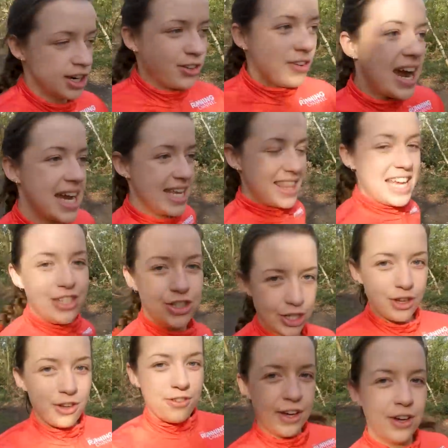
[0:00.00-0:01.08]
great. They
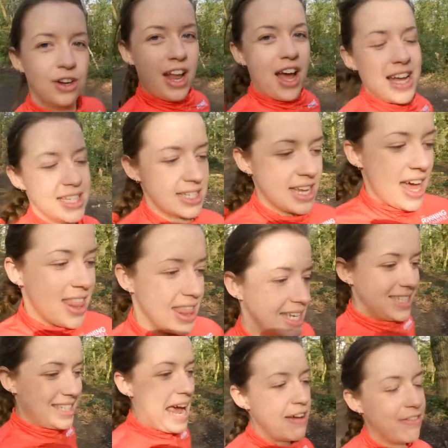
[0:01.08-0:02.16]
do feel lighter
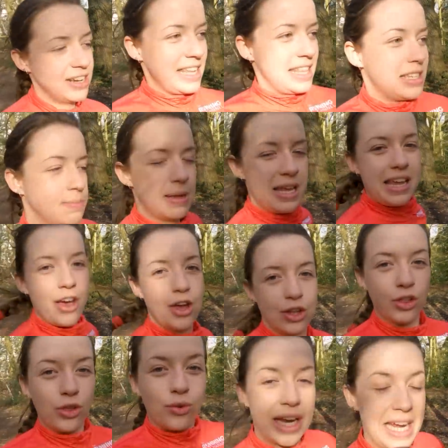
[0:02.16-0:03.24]
than definitely the Speed
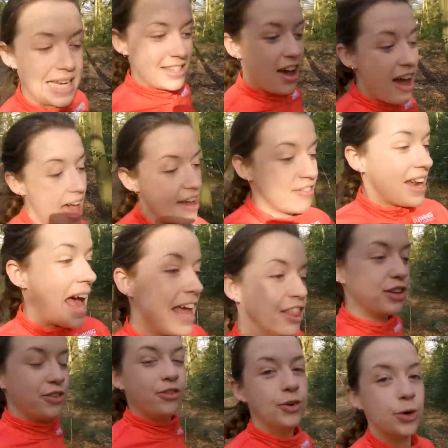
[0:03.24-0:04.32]
Goat 3s. I haven't
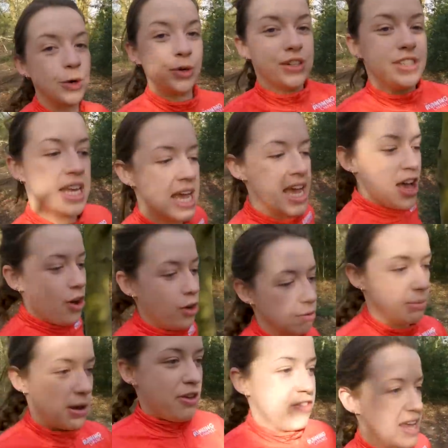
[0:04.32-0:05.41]
had the 4s
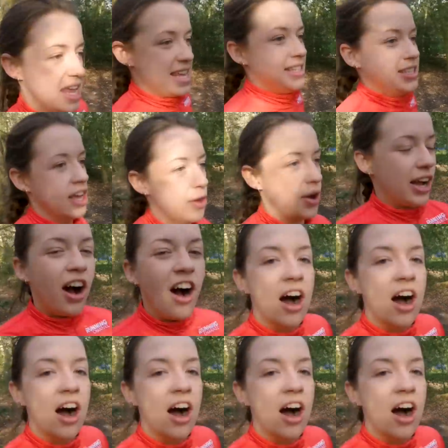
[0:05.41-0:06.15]
on my feet, so I